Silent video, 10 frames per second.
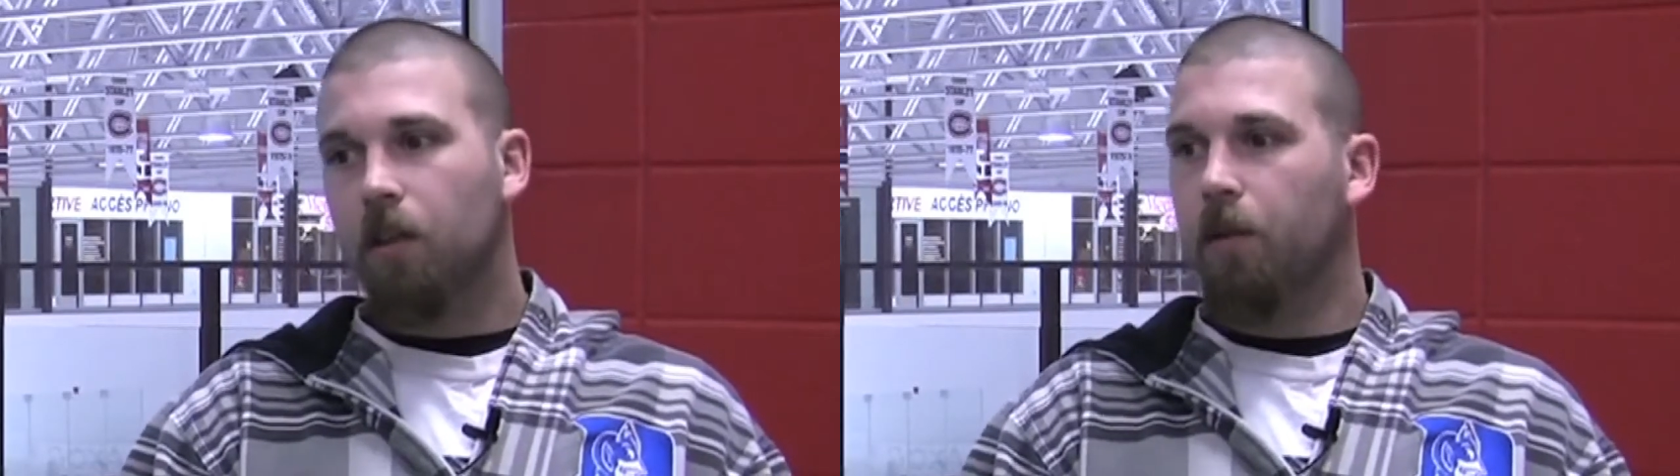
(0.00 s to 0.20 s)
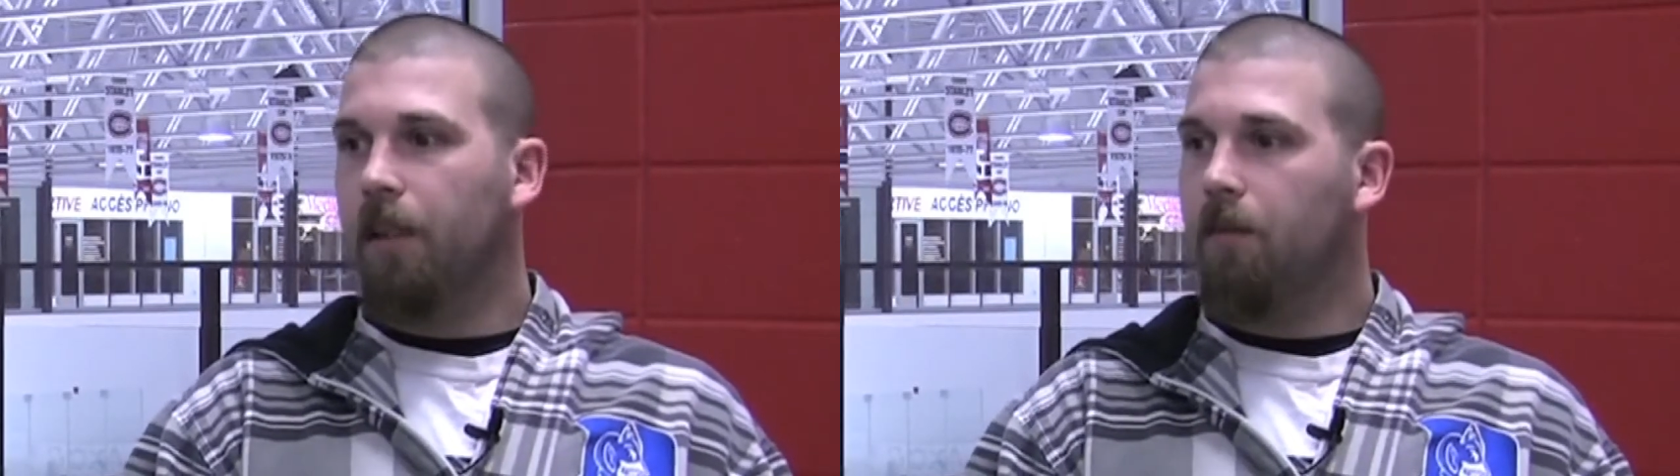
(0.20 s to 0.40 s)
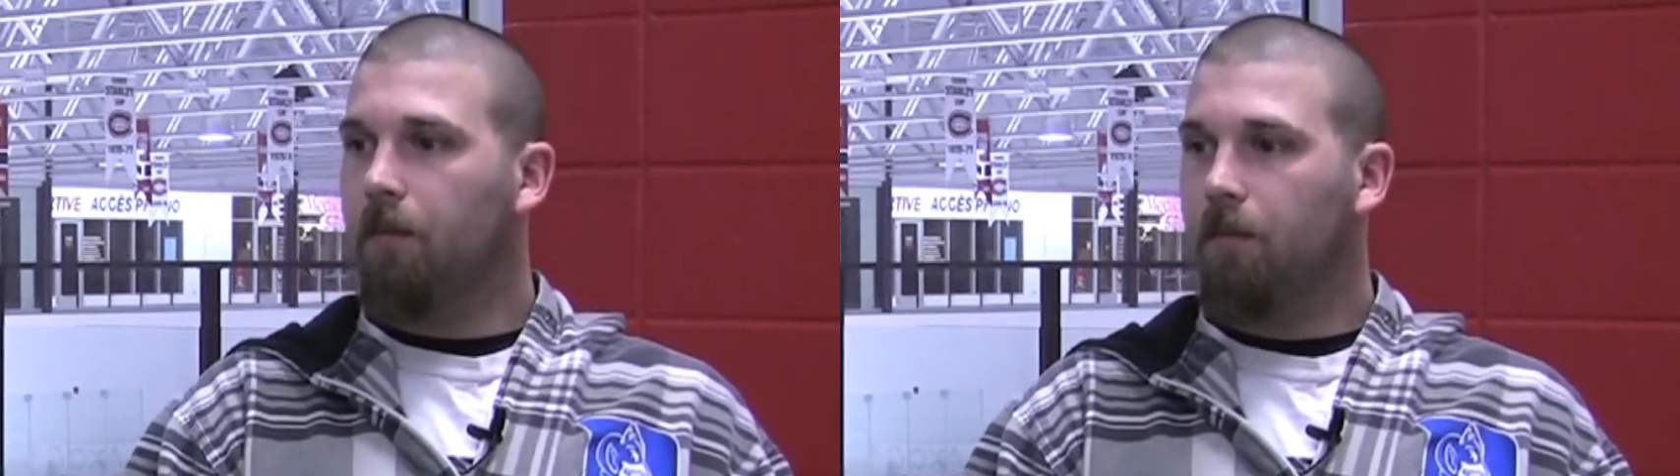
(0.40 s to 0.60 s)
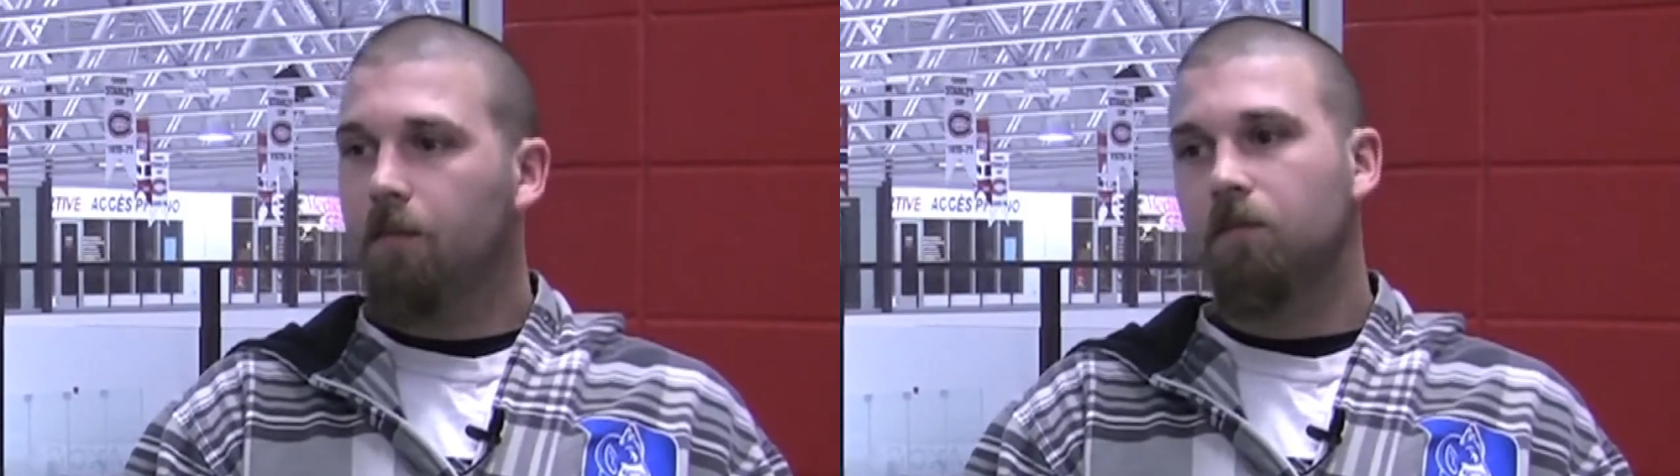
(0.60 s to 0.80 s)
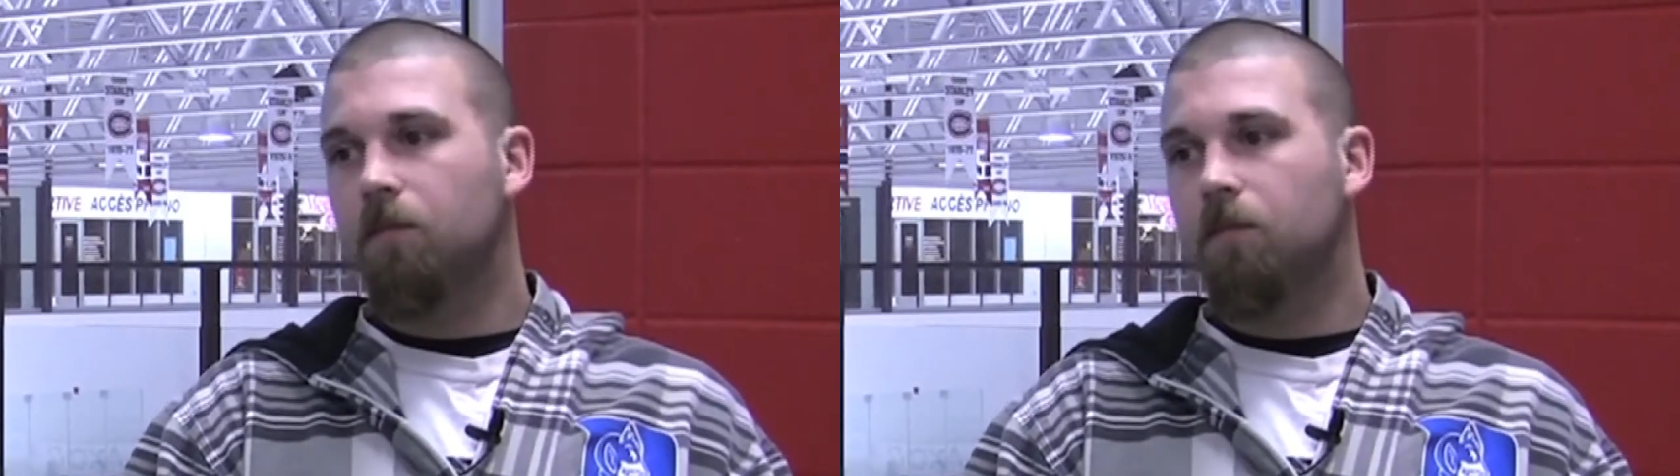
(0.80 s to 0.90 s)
Kareem,